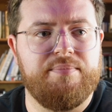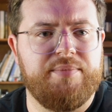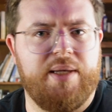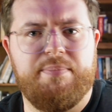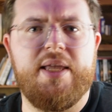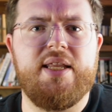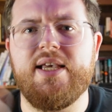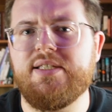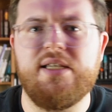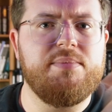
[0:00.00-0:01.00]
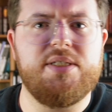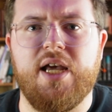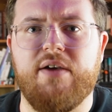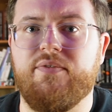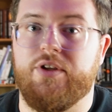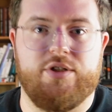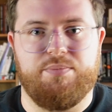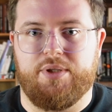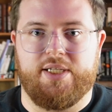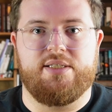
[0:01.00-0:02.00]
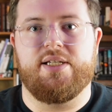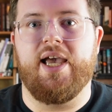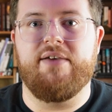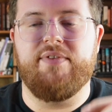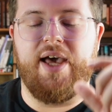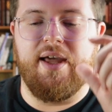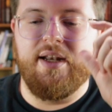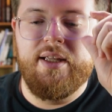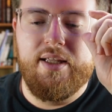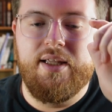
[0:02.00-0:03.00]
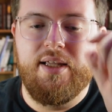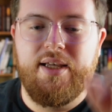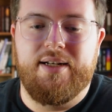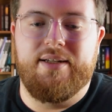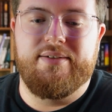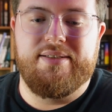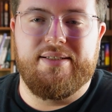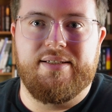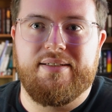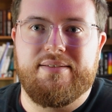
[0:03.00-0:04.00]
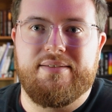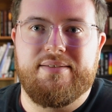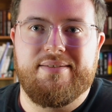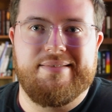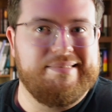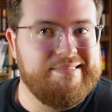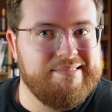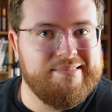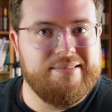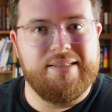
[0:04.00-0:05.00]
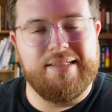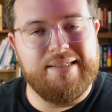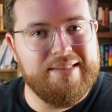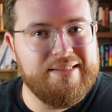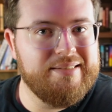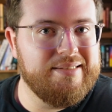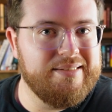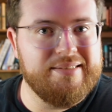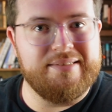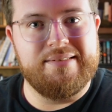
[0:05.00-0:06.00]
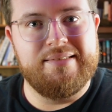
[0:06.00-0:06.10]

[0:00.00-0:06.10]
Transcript: like BDSM stuff, there's places to have that. And I was like, all right, like,